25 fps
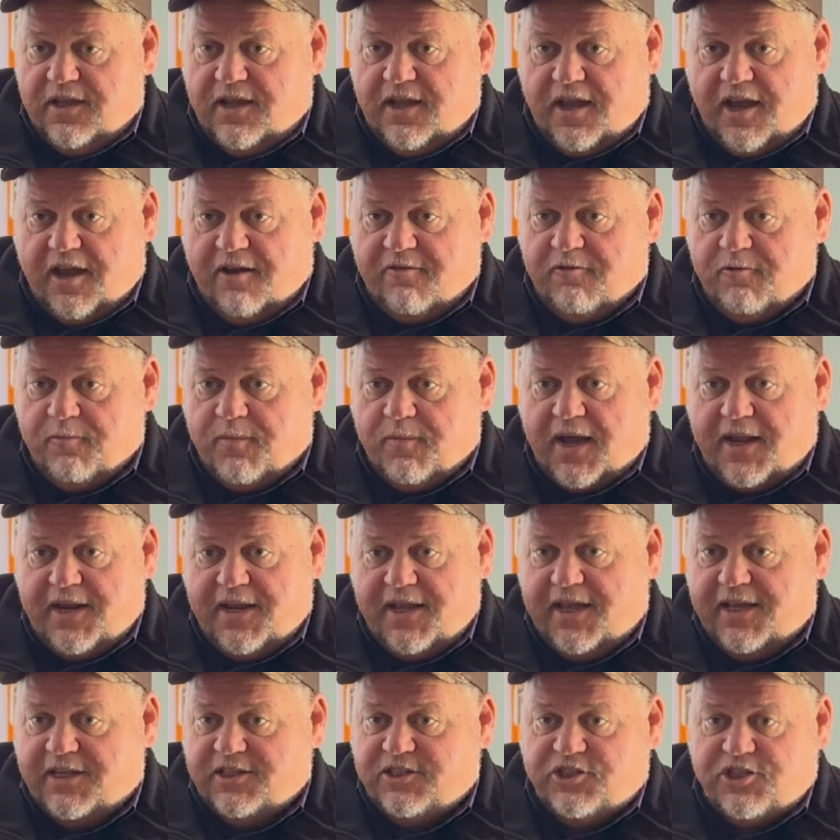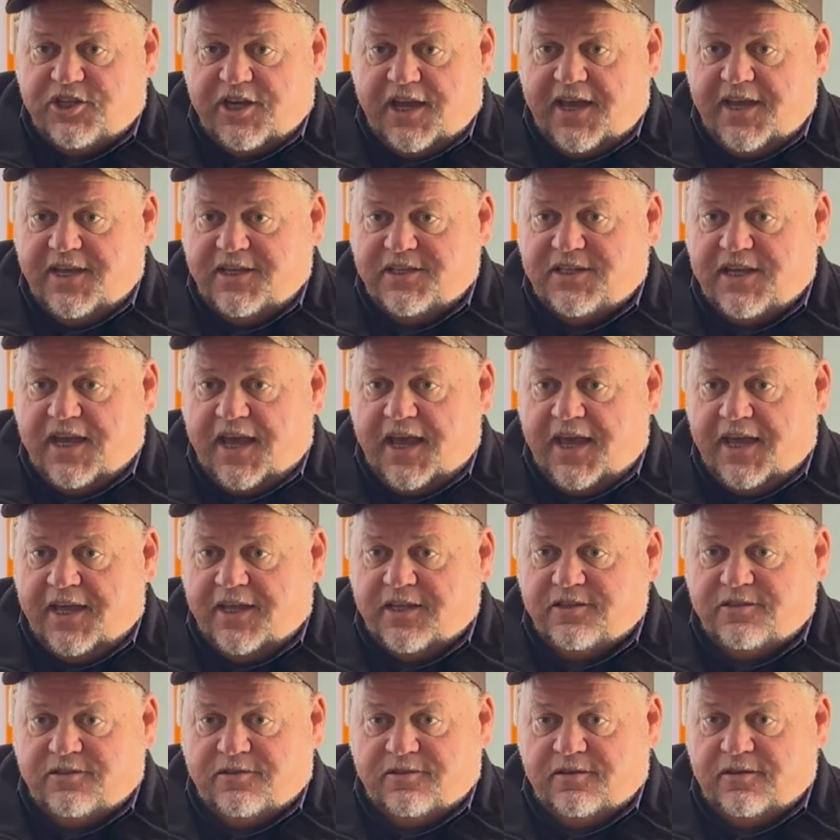everybody has changed
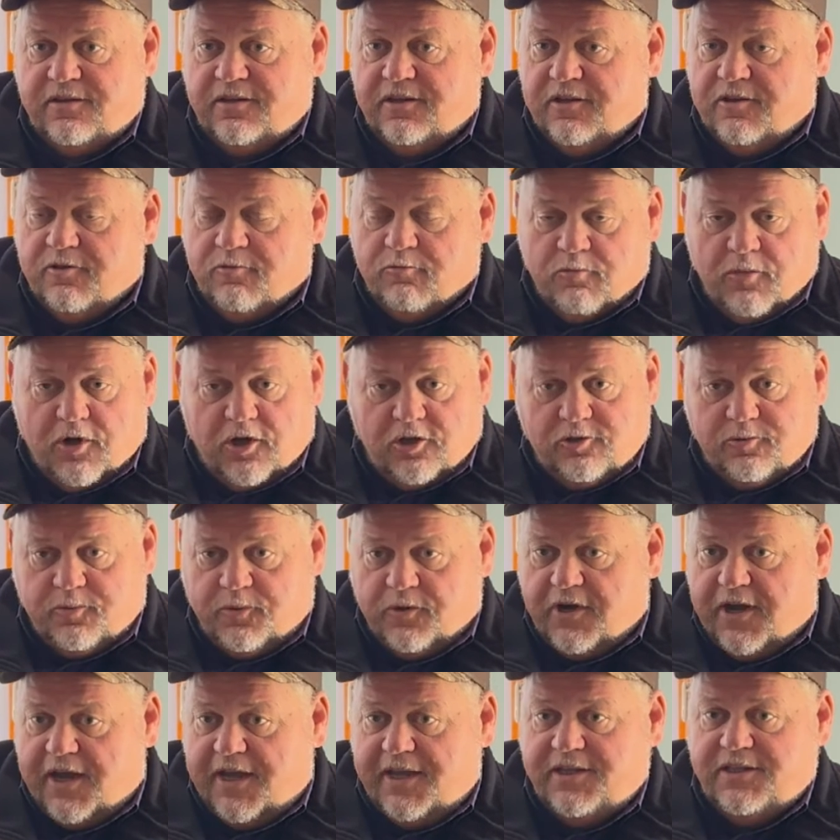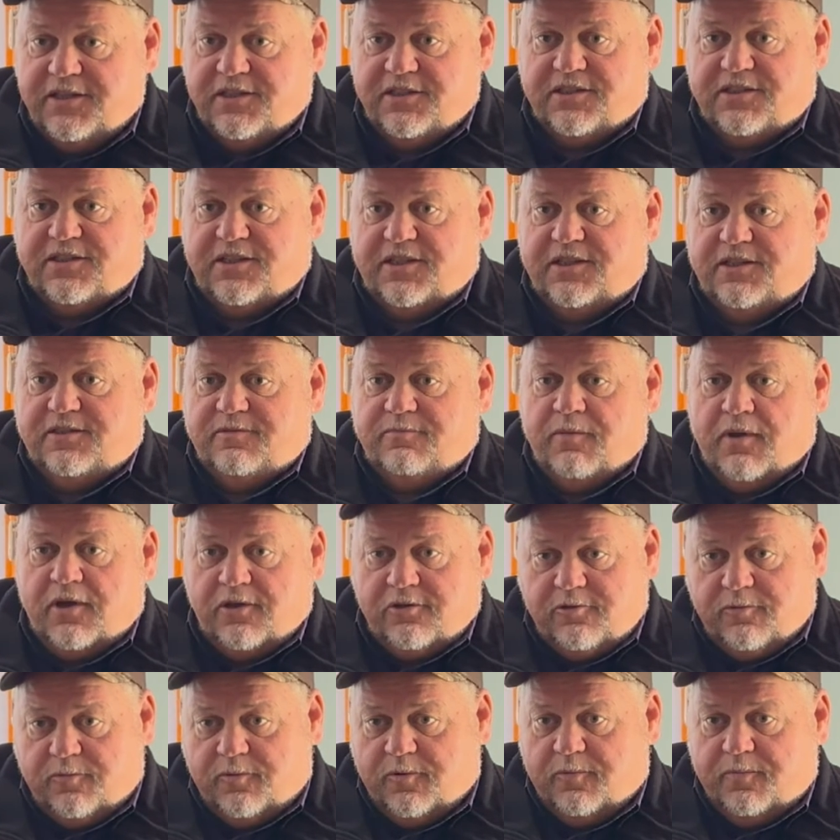hands. Multiple agencies,
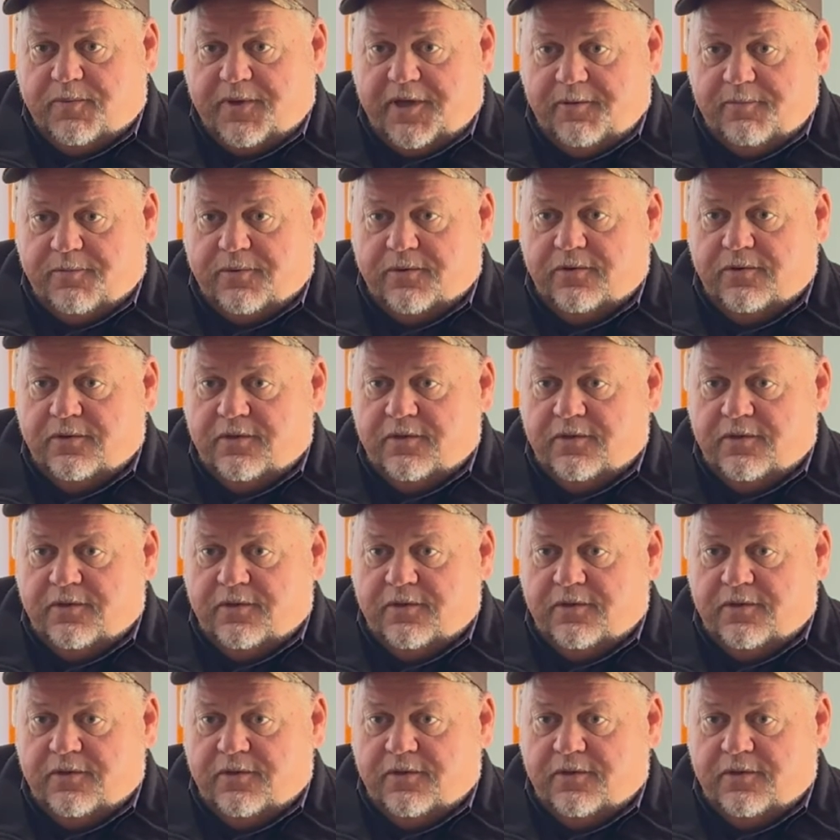multiple people.